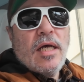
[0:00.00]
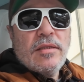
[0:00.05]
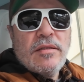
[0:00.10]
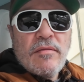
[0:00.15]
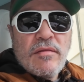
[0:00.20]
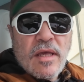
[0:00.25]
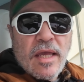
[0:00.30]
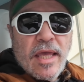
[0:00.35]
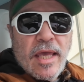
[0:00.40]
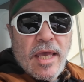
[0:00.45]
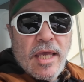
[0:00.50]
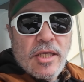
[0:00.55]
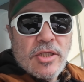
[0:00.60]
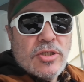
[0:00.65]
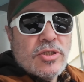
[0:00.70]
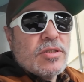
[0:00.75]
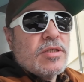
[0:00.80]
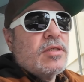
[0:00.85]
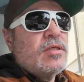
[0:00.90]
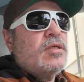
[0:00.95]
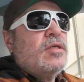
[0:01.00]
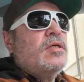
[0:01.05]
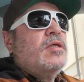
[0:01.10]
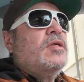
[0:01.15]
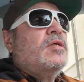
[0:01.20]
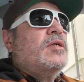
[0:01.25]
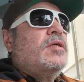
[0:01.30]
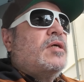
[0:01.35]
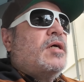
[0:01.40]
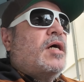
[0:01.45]
disengaged,
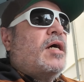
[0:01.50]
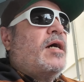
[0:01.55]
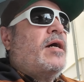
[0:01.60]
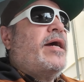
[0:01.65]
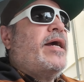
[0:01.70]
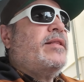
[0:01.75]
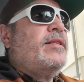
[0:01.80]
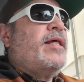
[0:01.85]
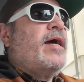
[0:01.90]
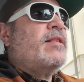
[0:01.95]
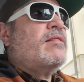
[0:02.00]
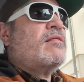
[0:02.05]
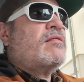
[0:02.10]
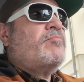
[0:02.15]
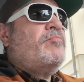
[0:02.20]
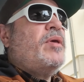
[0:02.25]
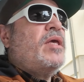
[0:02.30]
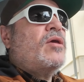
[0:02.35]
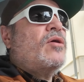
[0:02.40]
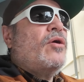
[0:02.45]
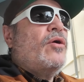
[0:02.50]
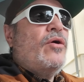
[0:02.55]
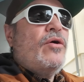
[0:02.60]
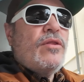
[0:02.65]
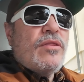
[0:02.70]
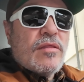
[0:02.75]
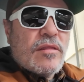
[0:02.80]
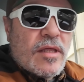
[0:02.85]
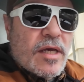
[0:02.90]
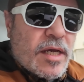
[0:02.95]
and that's
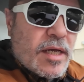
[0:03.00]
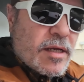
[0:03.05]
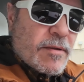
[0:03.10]
because